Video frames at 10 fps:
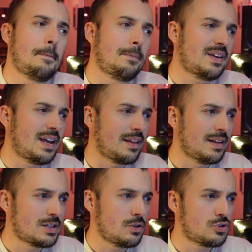But yeah,
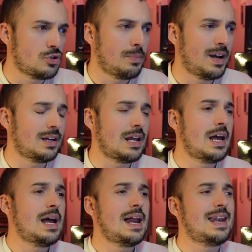that's not too bad.
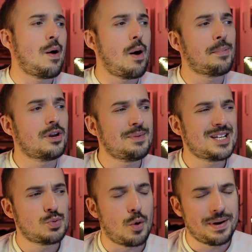Now I'm going to be
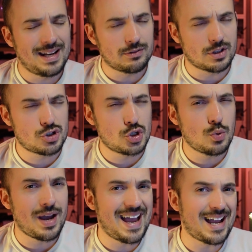swapping out the
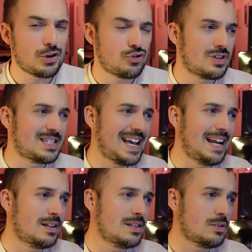2 extra
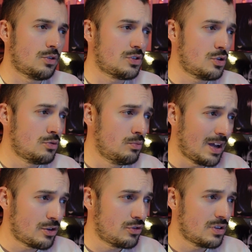talons, or the 2
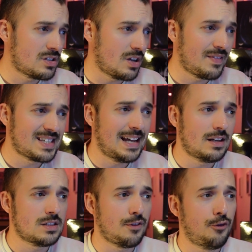extra Scything
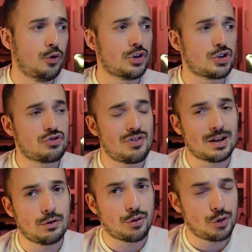talons, for the
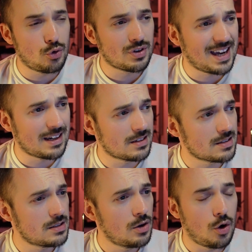Stranglethorn
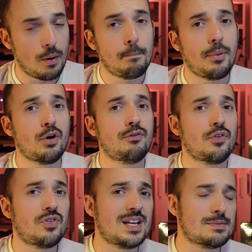cannons on both
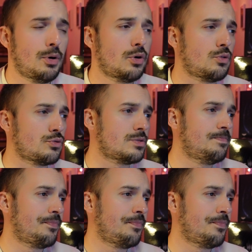of these models.